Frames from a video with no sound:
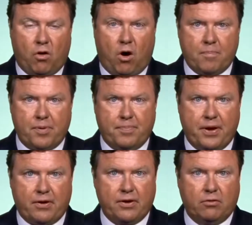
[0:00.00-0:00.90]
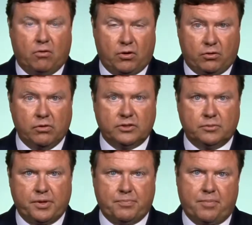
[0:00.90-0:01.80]
or are preparing or going
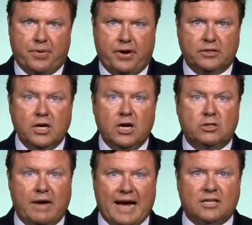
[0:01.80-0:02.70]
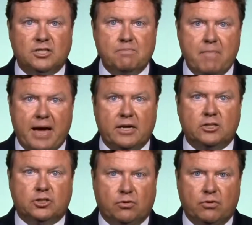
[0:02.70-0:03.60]
to be prepared to actually
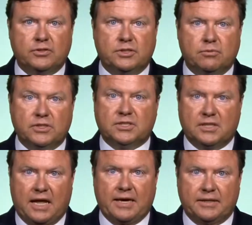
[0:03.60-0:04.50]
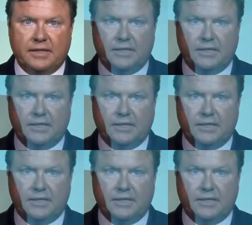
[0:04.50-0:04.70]
manage currency risks like